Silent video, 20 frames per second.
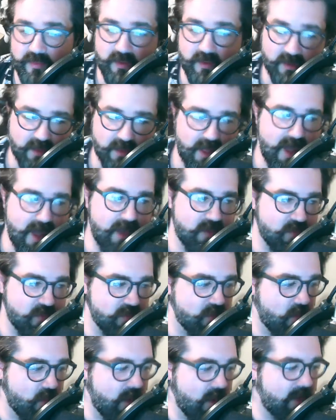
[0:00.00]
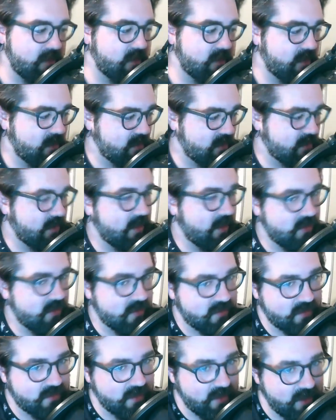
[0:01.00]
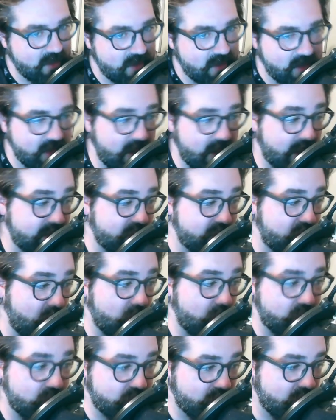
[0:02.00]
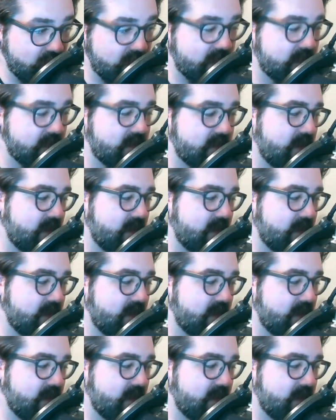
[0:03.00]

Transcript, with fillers: a clash with the Weinstein's and he just kind of goes for it.